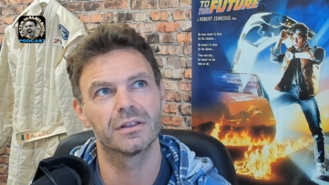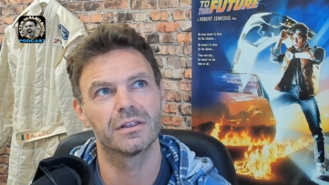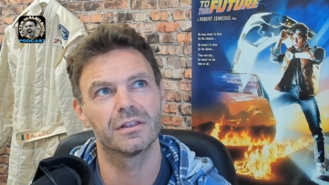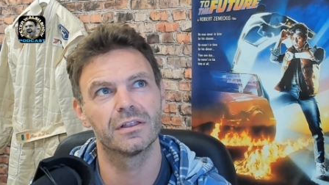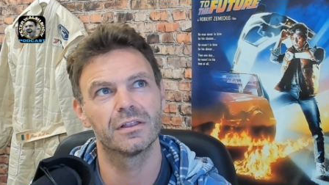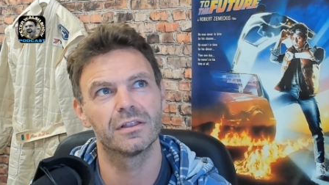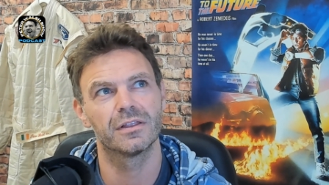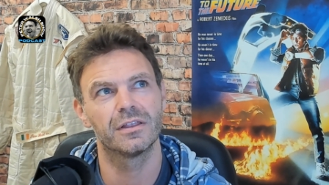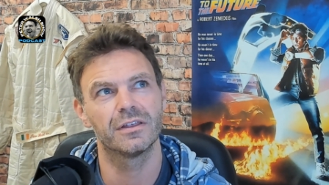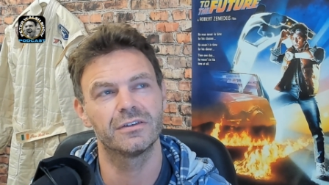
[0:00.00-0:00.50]

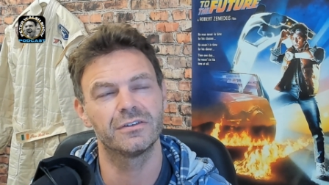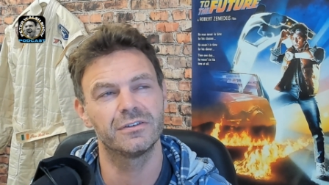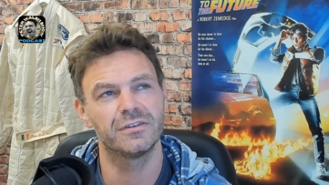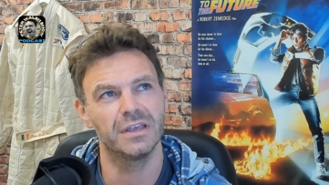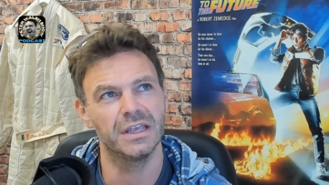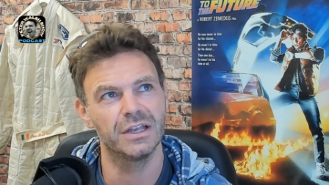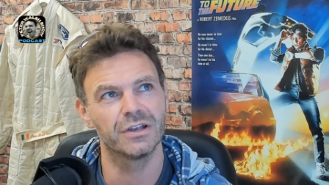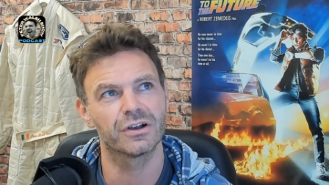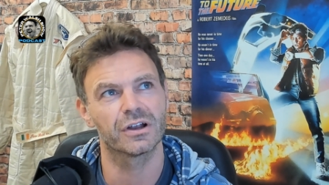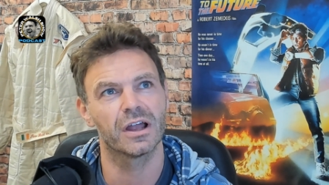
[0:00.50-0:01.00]
the
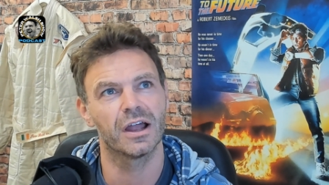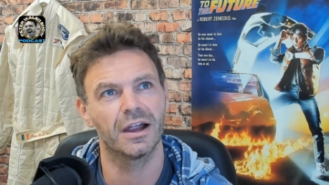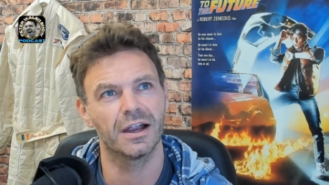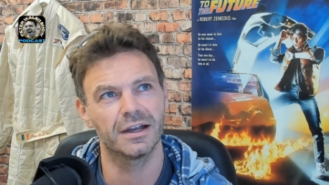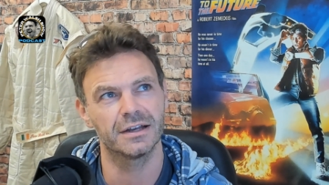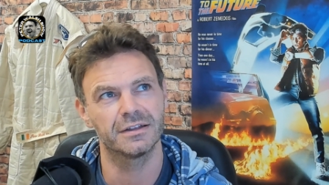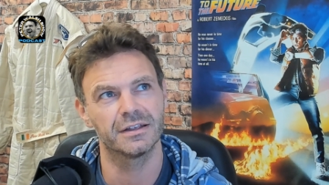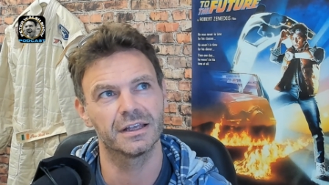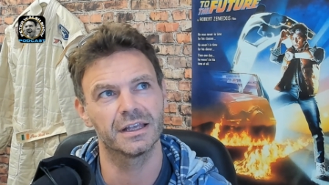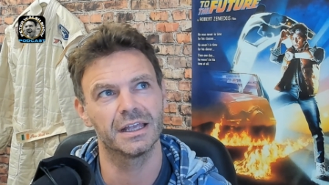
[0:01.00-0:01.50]
senior
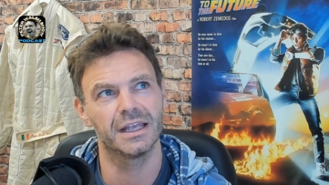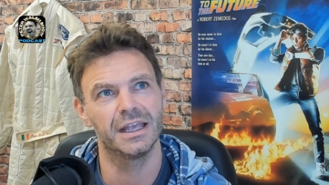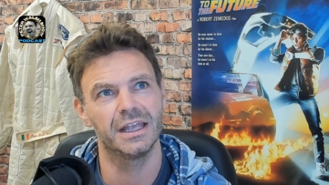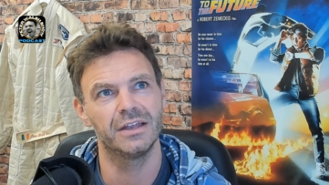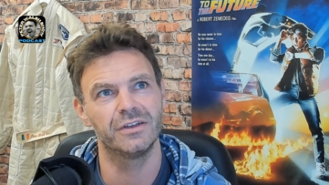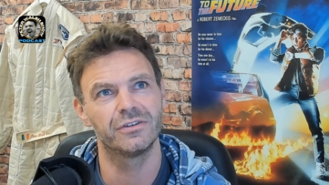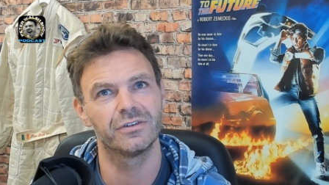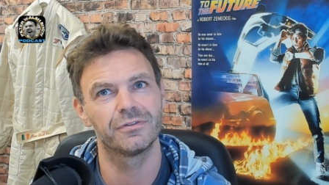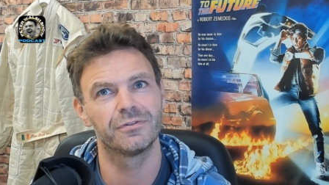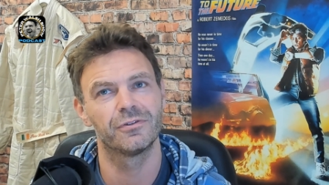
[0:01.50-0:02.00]
karting
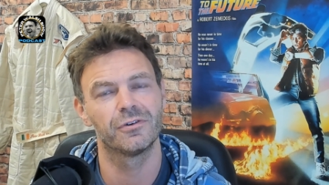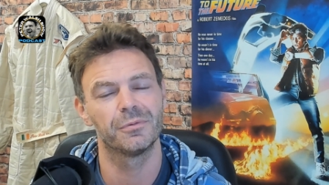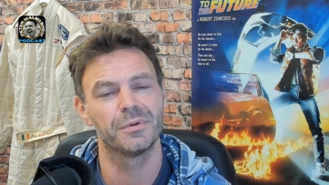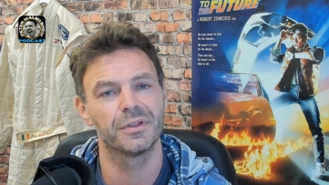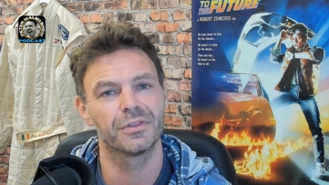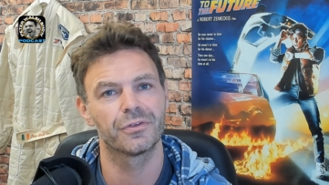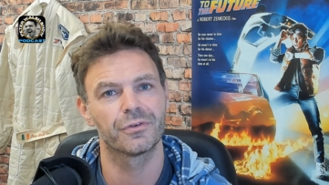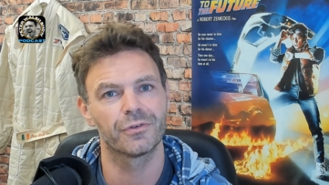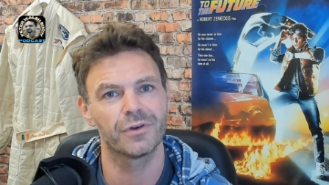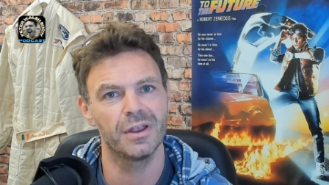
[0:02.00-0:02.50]
into Formula
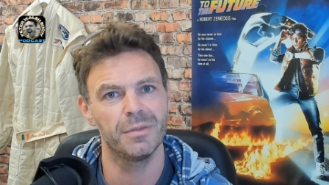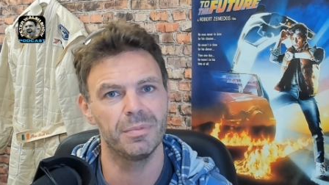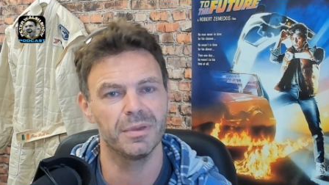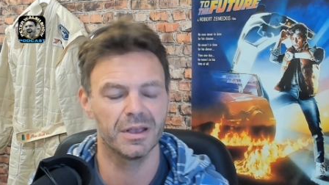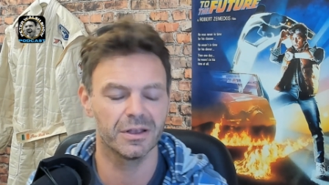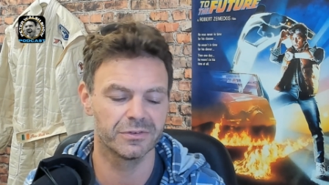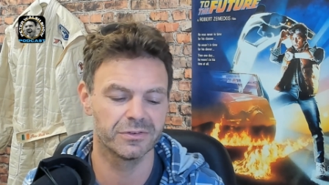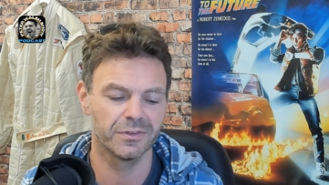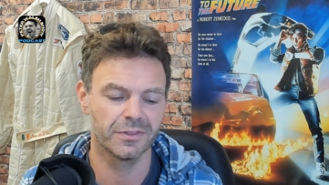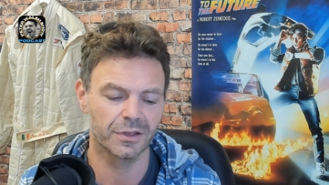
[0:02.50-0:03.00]
3
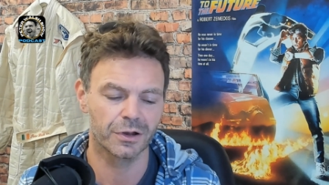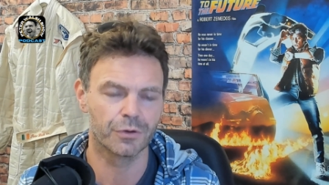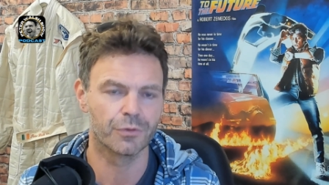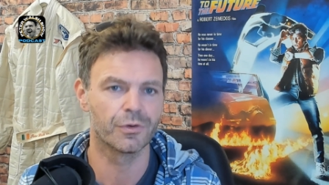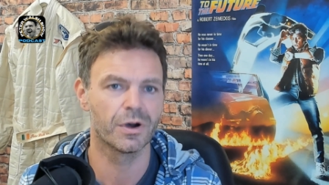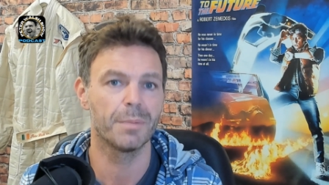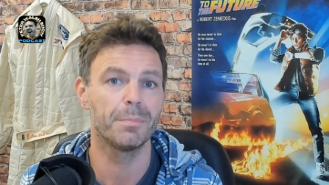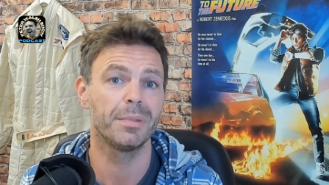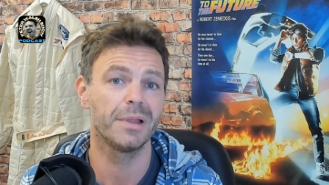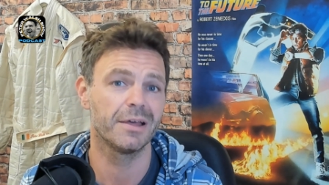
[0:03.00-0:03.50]
because of the
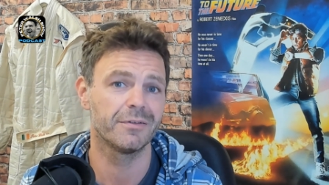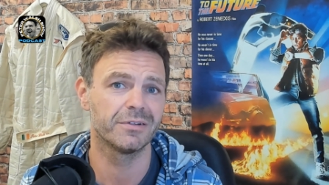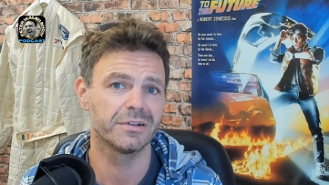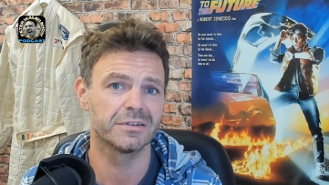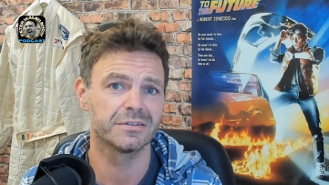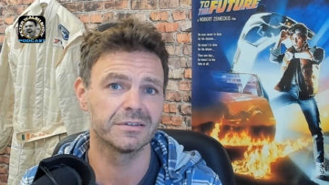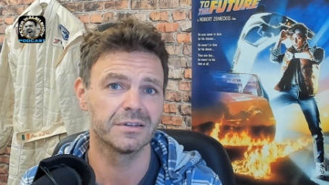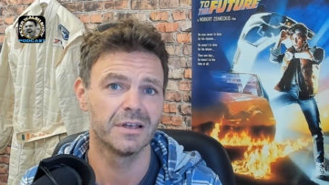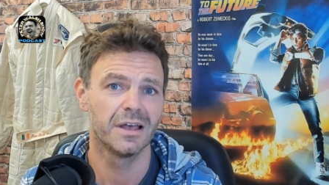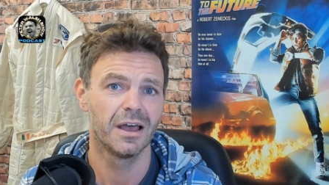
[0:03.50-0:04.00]
grip
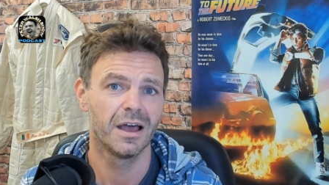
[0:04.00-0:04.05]
levels.